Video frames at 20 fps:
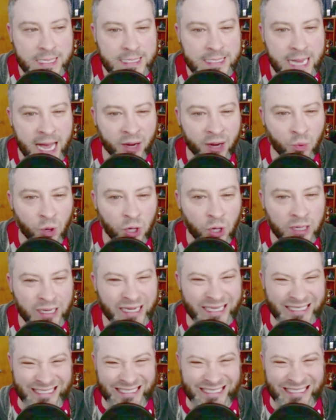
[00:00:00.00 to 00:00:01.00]
Edward?
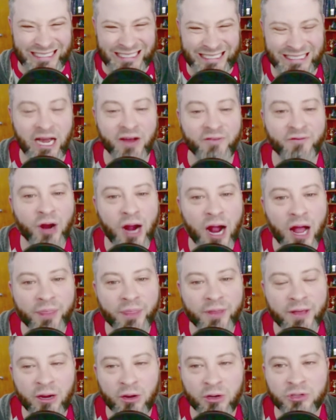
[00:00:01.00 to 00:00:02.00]
I forgot the
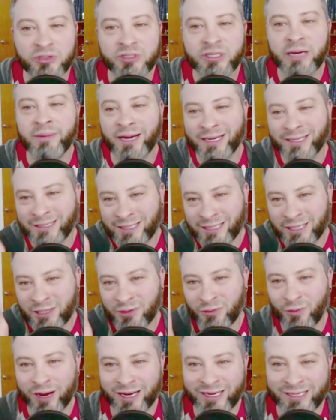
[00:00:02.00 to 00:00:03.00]
character's name and I didn't
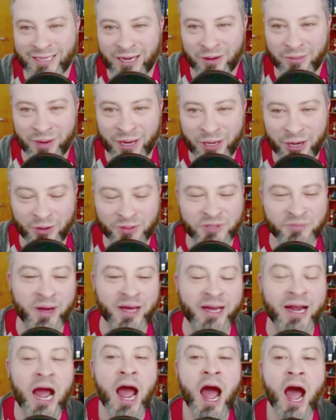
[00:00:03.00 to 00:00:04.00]
write it down in my notes,
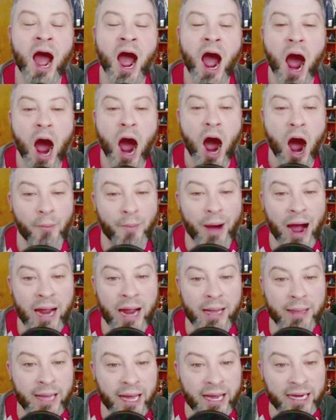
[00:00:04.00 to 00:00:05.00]
but I
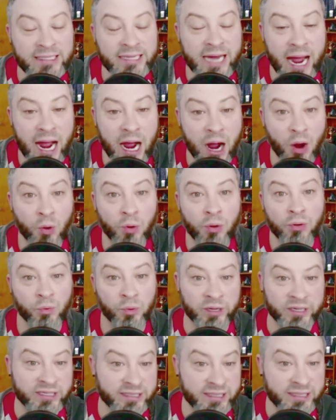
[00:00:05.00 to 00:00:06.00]
liked how
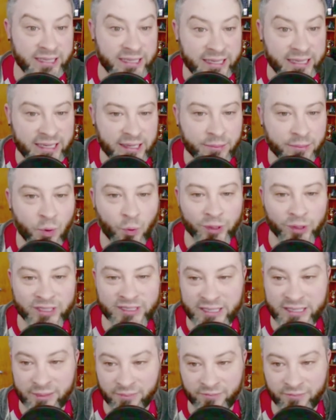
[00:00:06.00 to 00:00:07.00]
we've seen him. We
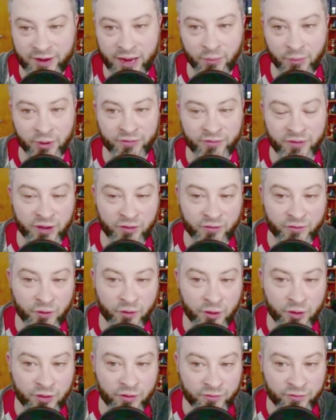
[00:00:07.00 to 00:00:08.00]
see him fight with Vera
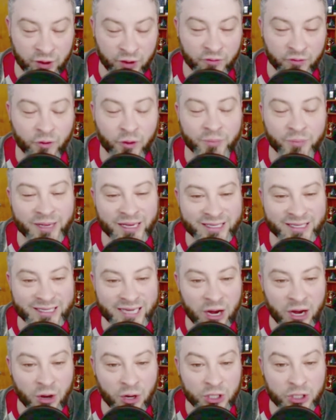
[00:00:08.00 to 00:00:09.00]
Farmiga's
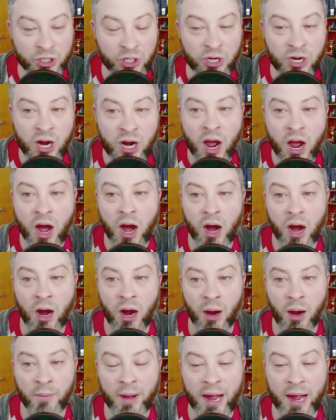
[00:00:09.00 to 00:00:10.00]
character,
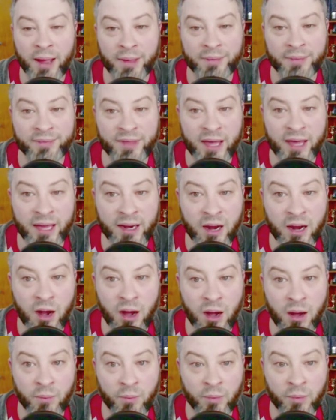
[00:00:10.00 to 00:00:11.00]
and
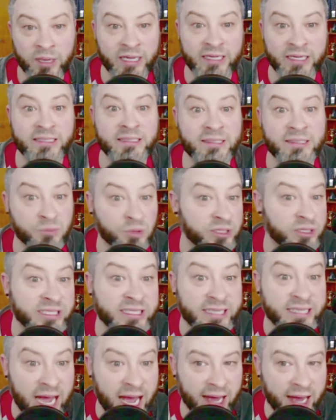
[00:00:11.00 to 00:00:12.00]
then he was
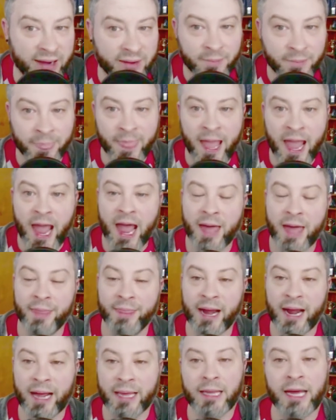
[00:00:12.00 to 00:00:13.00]
dead. And
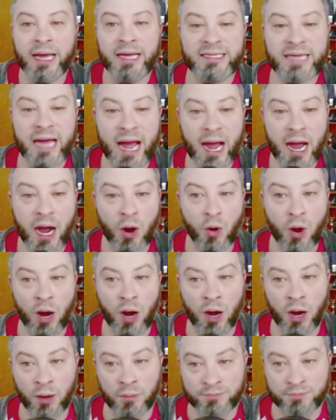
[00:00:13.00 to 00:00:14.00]
then I liked
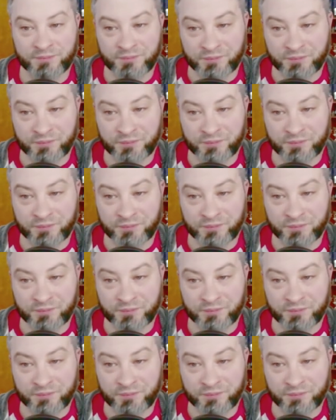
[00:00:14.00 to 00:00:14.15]
how...